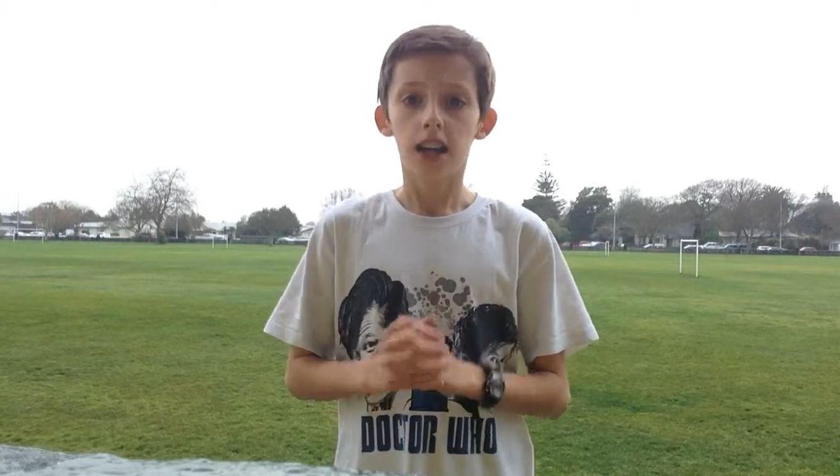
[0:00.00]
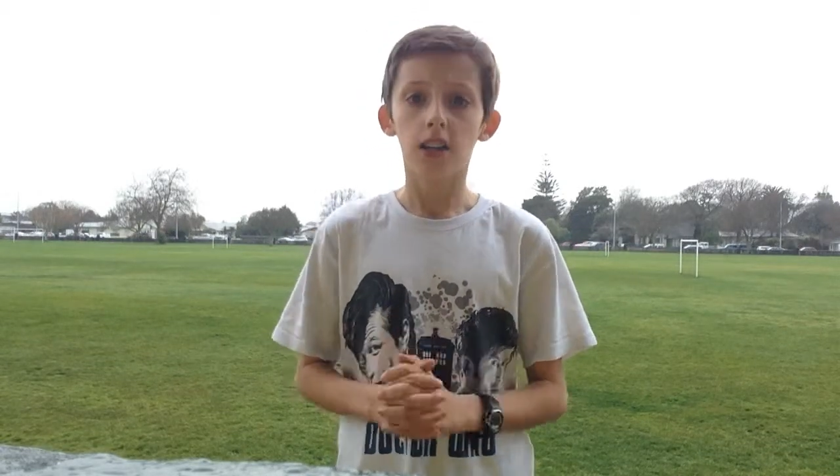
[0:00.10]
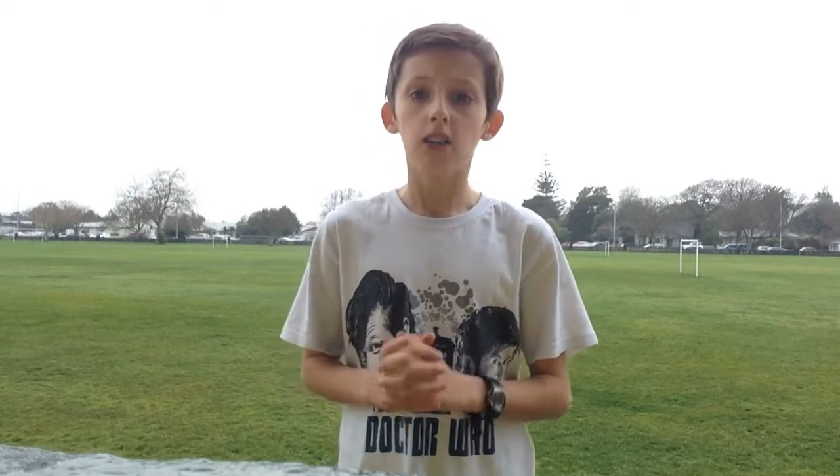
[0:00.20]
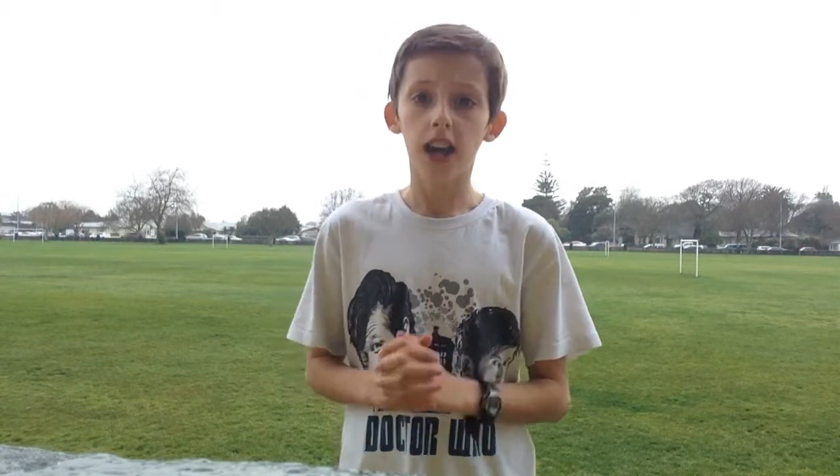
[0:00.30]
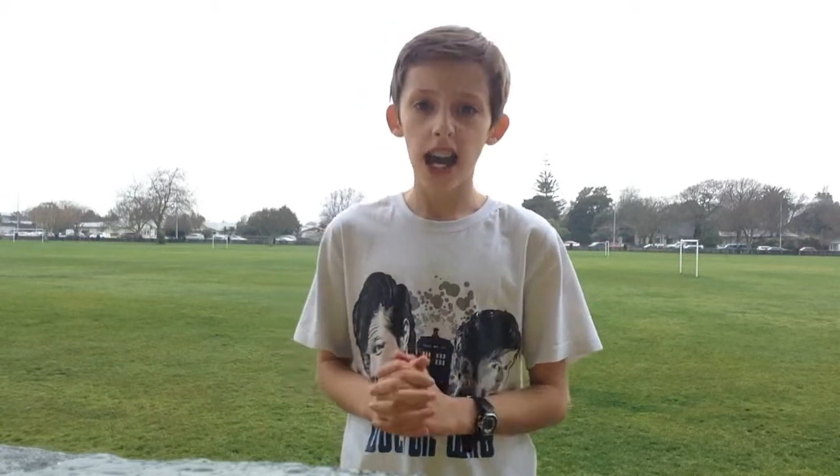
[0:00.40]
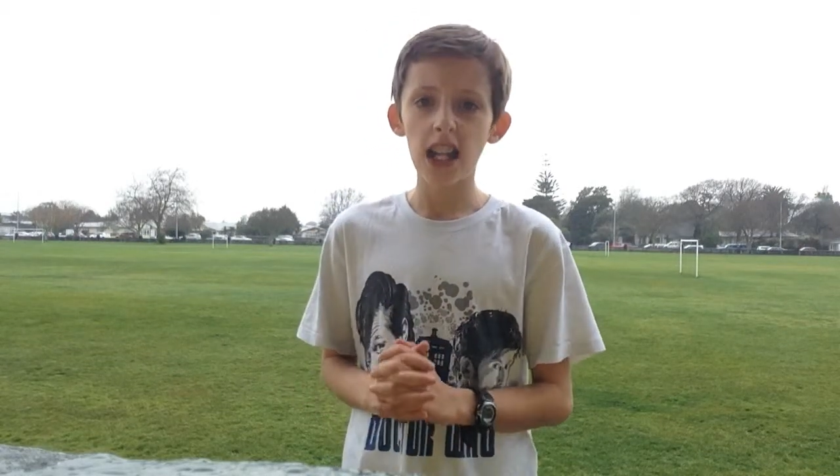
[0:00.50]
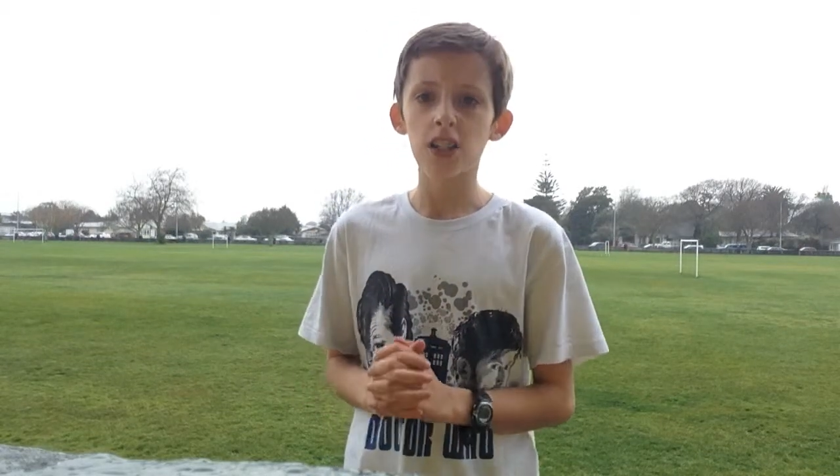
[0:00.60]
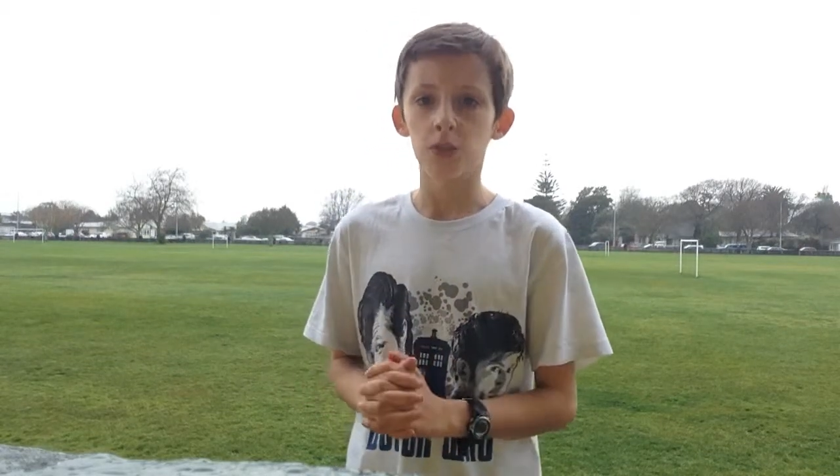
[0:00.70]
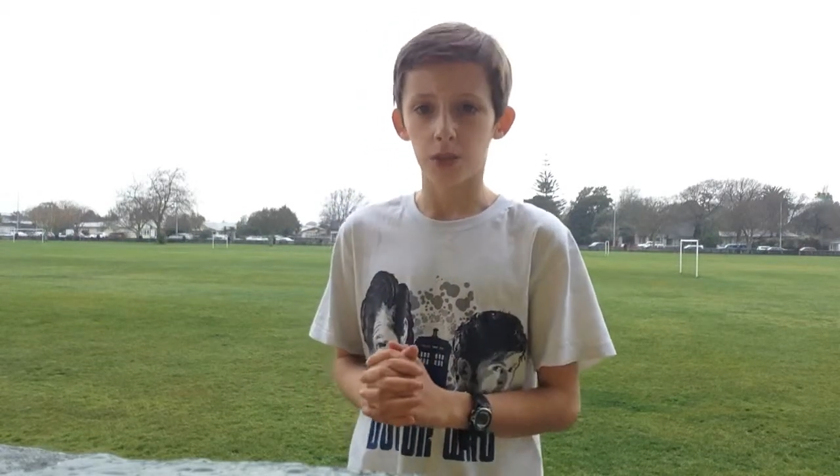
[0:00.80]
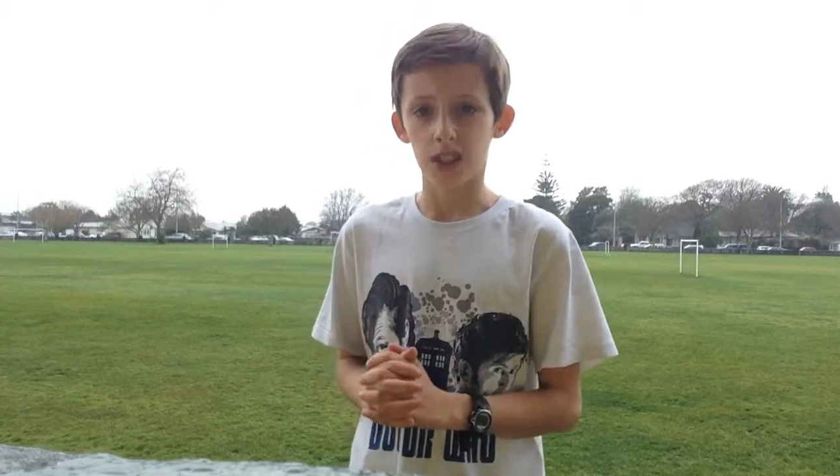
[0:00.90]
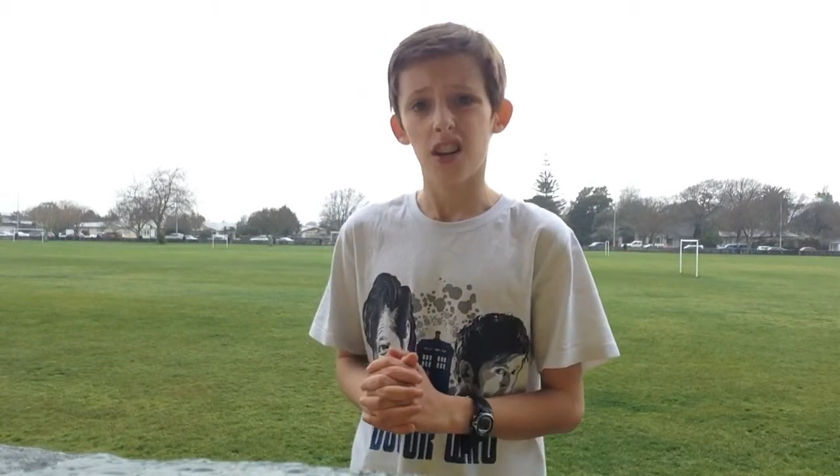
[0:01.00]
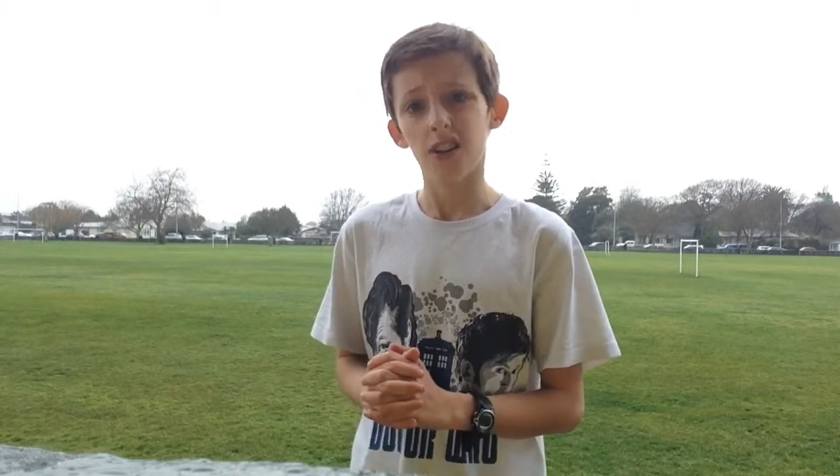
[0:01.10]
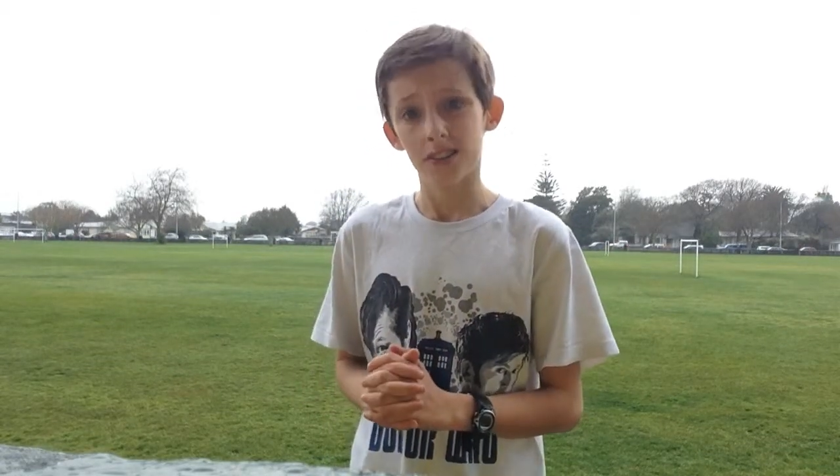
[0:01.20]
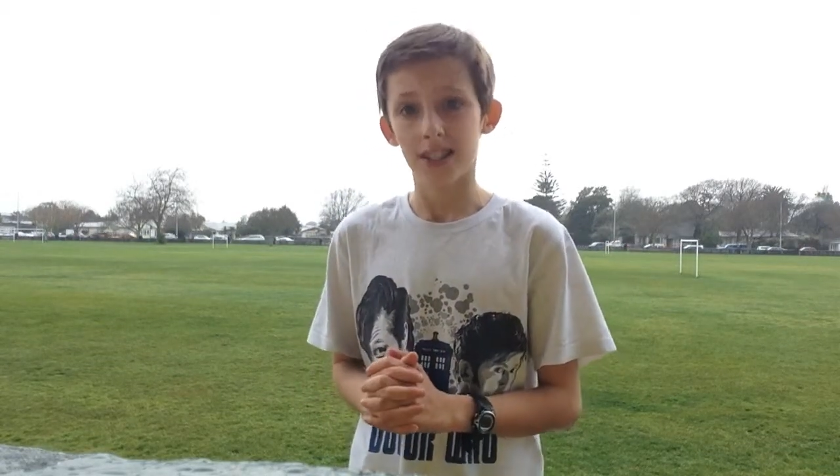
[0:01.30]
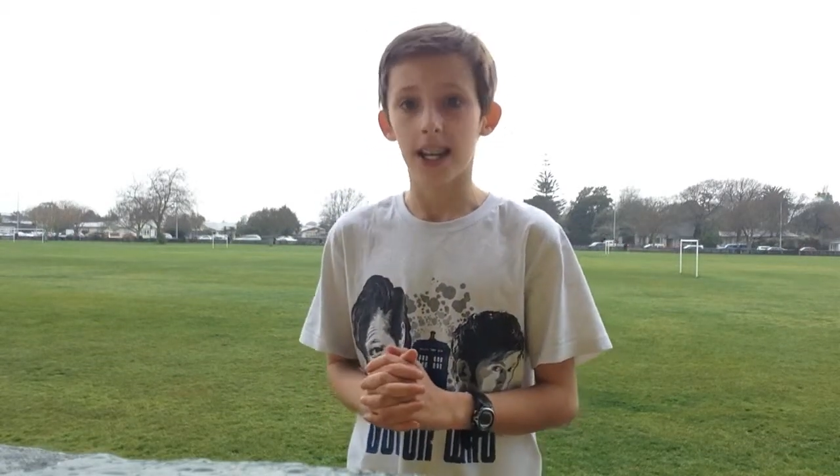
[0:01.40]
It got cancelled in
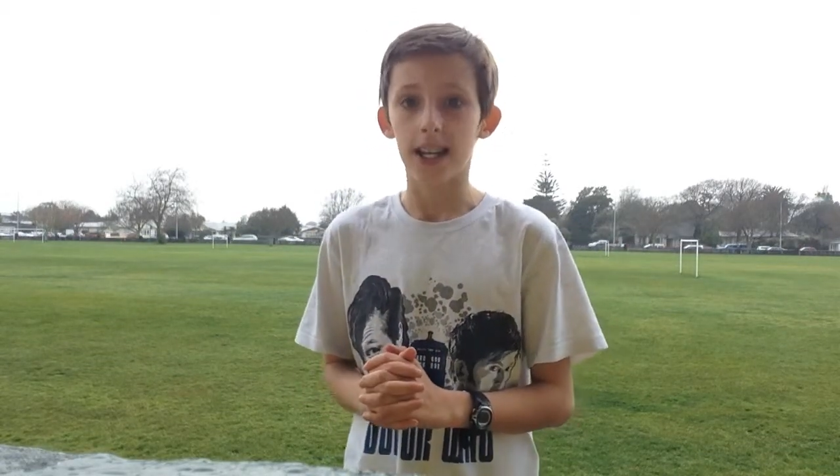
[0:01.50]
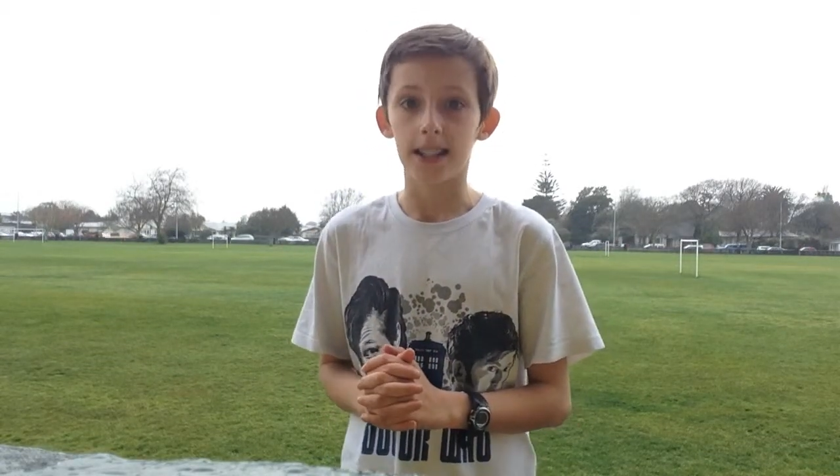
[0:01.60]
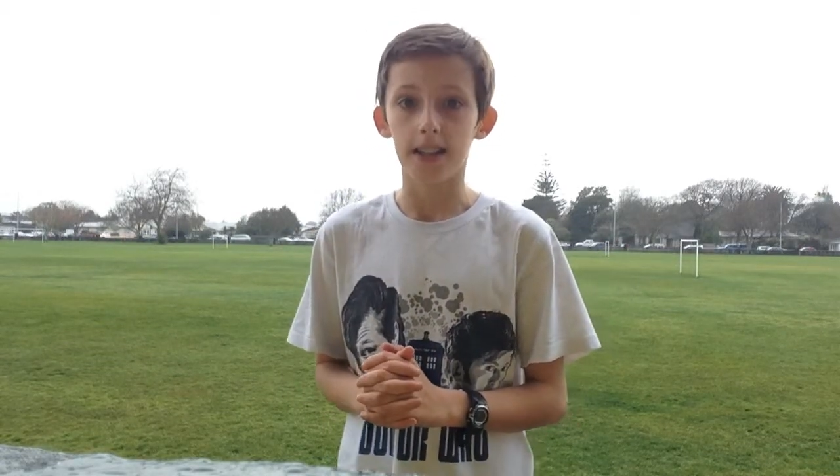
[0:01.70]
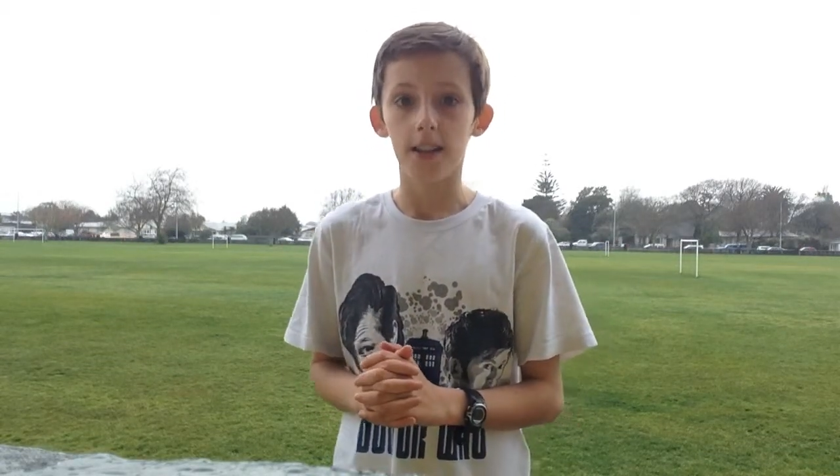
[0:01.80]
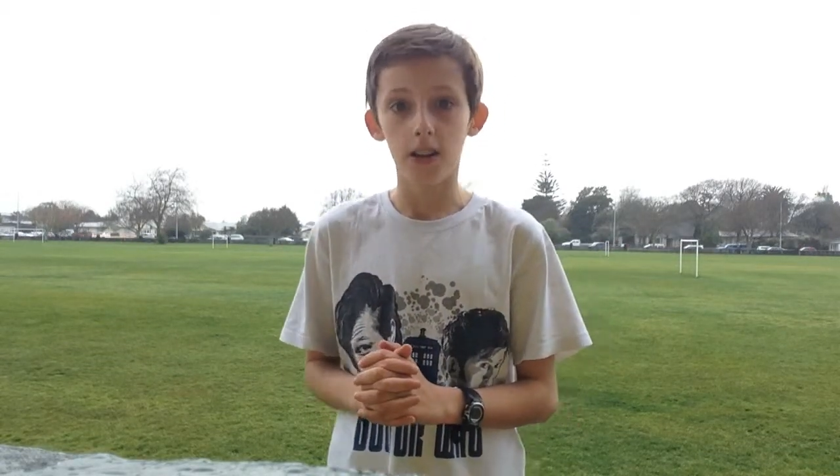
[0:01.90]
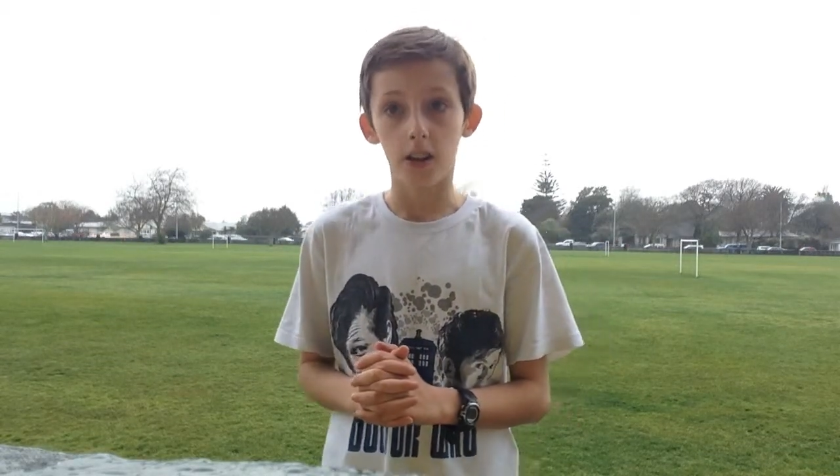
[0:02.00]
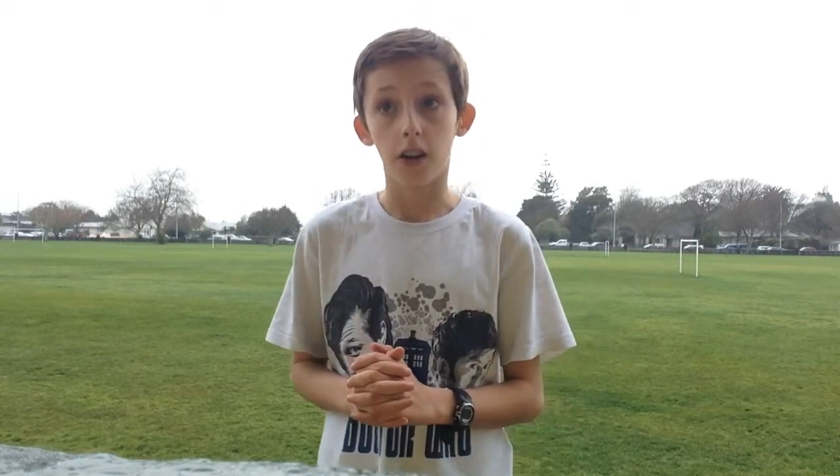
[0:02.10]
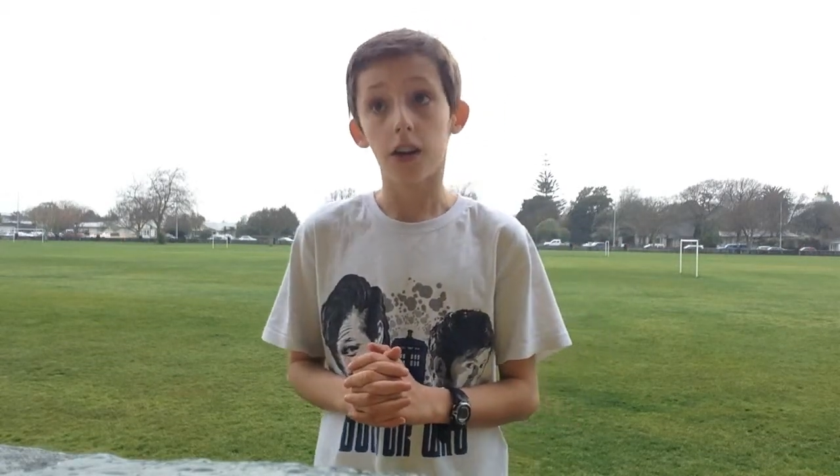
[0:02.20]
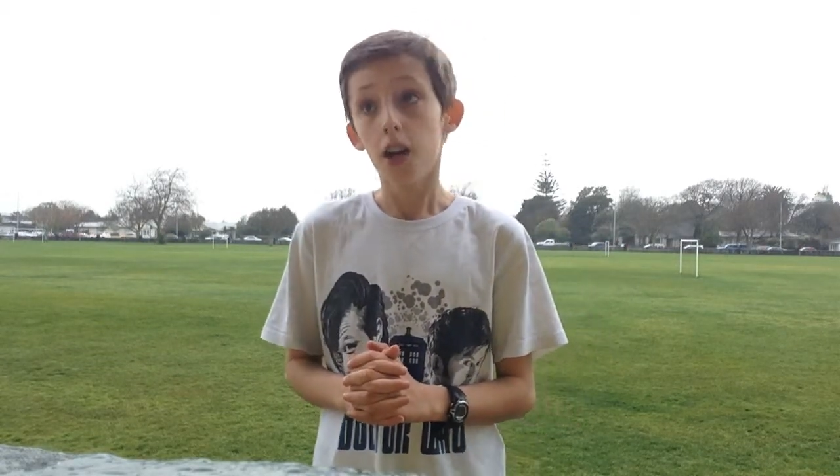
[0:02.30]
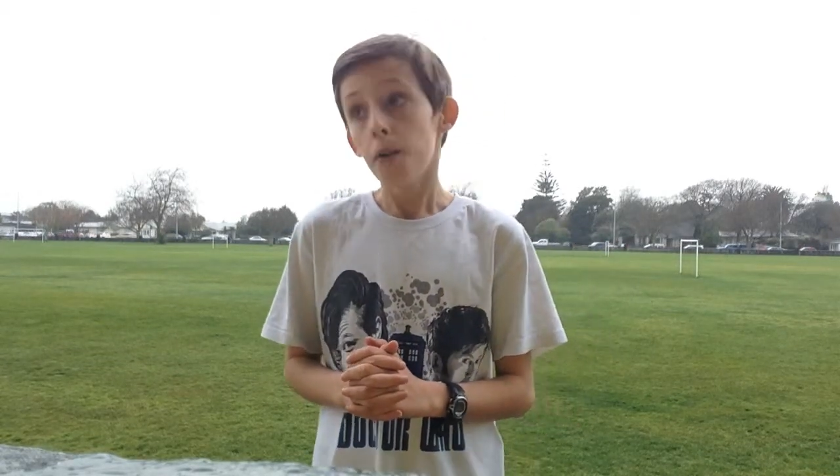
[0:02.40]
1989,